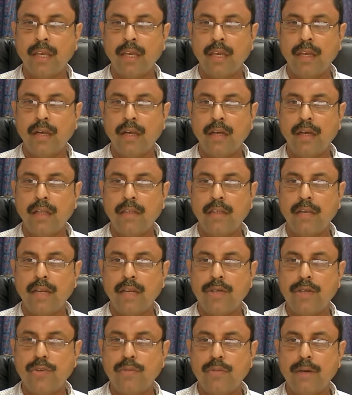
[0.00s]

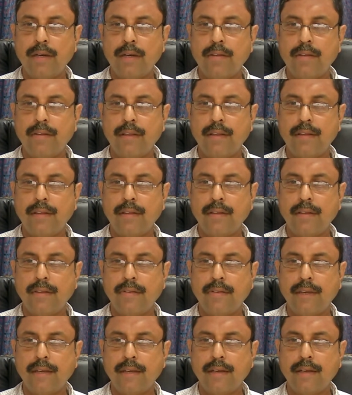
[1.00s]
Ratnesh Kumar is asking,
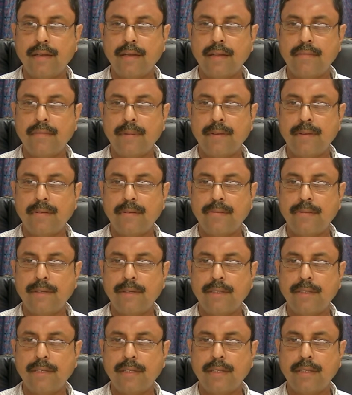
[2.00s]
sir, in Aspen
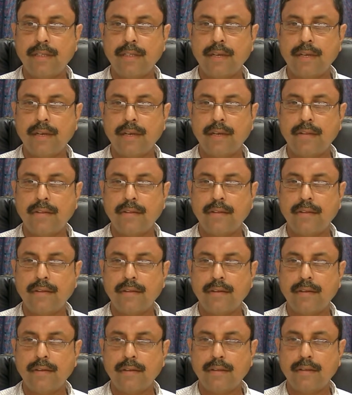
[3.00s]
simulation,
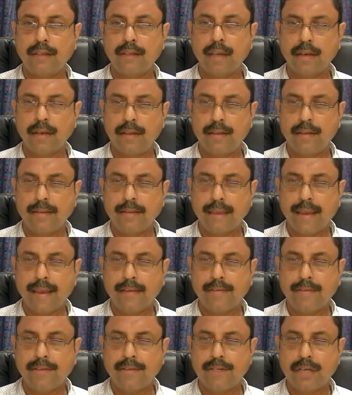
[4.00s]
there is
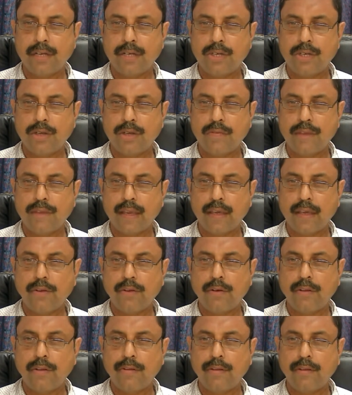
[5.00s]
extent of
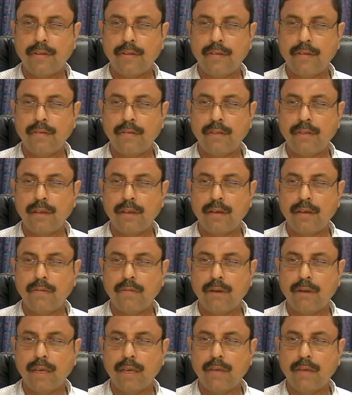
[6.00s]
accuracy, then
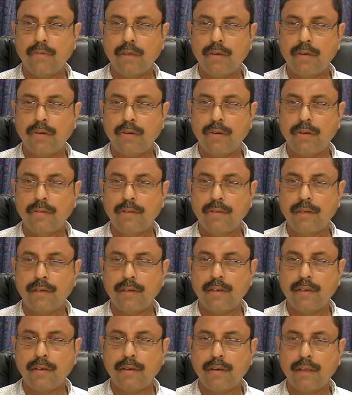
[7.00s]
why we consider
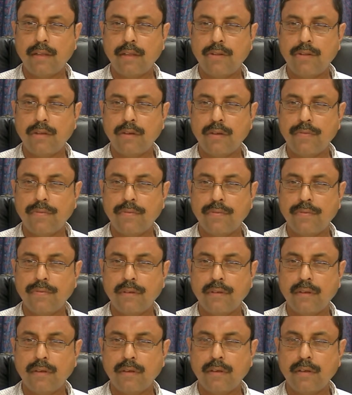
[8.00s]
the range of
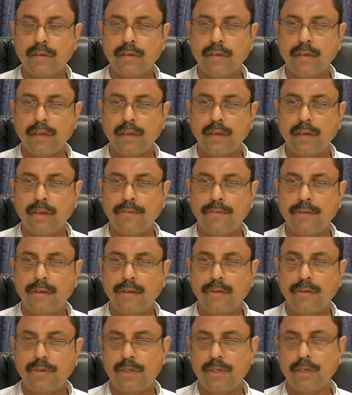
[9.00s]
any
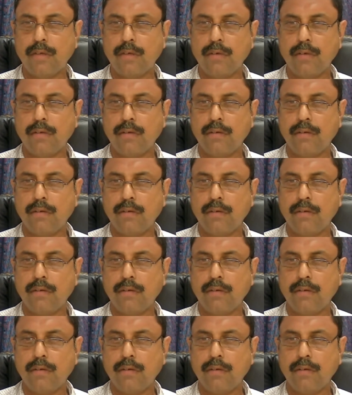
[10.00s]
solution?